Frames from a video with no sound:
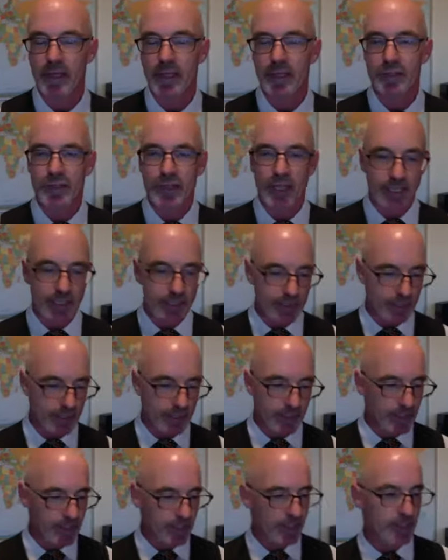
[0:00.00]
Second
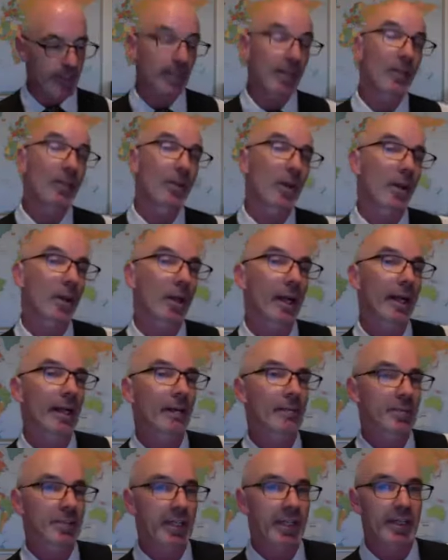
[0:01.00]
thing is I tell the client,
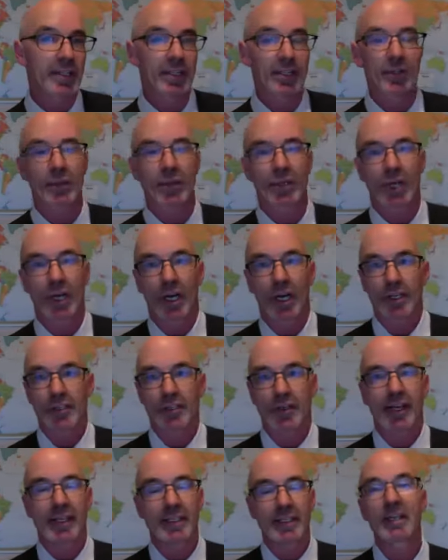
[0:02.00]
I'm sending you a
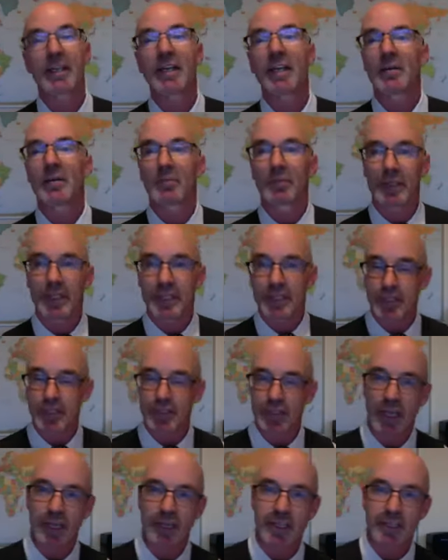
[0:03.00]
contract. Please
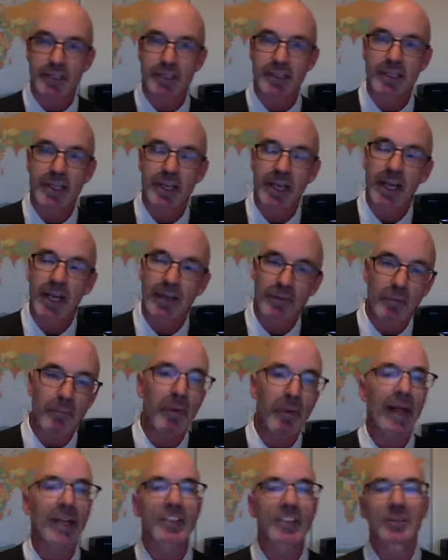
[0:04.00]
sign it and have it
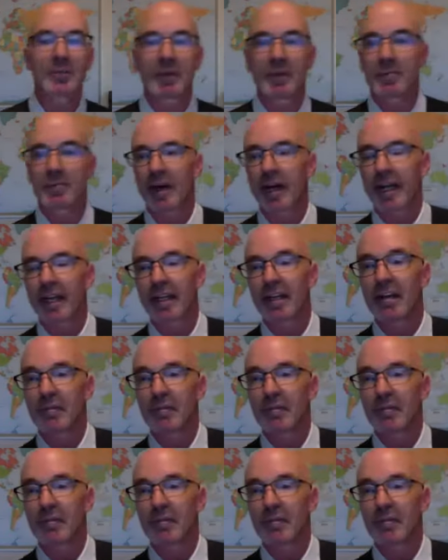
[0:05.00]
back to me by